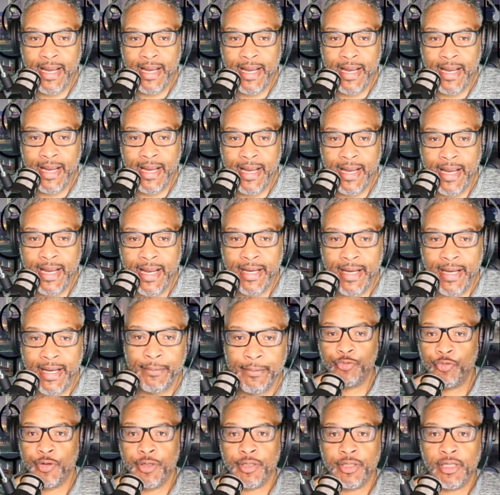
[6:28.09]
Uh, I
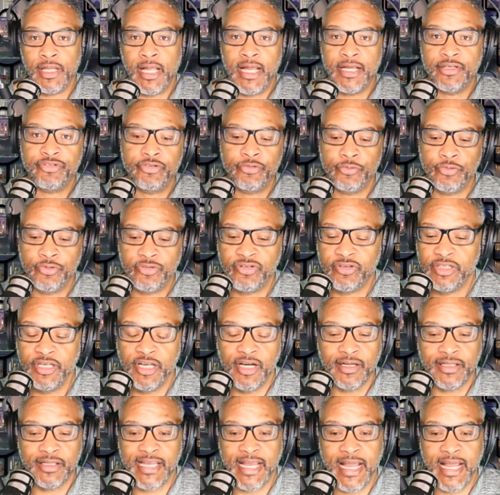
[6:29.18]
didn't realize you was a
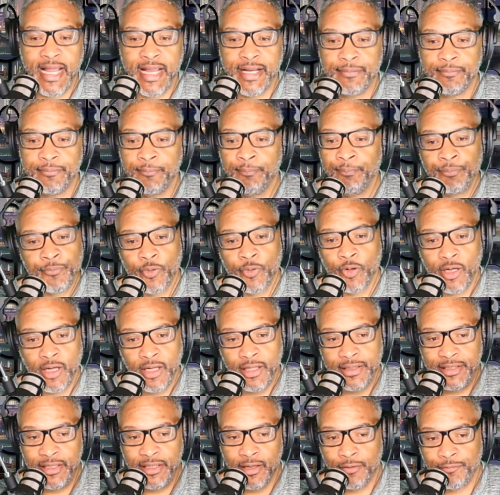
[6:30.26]
young cat,
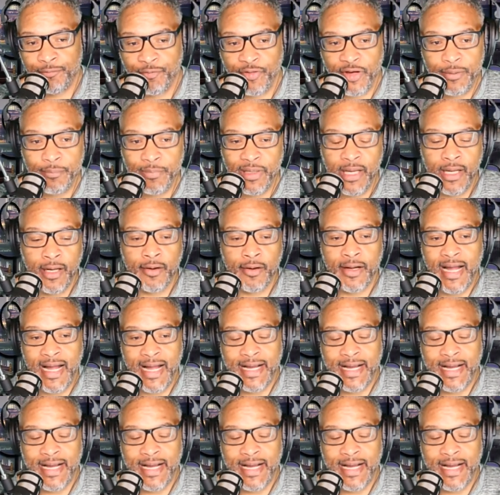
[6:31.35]
uh, young female.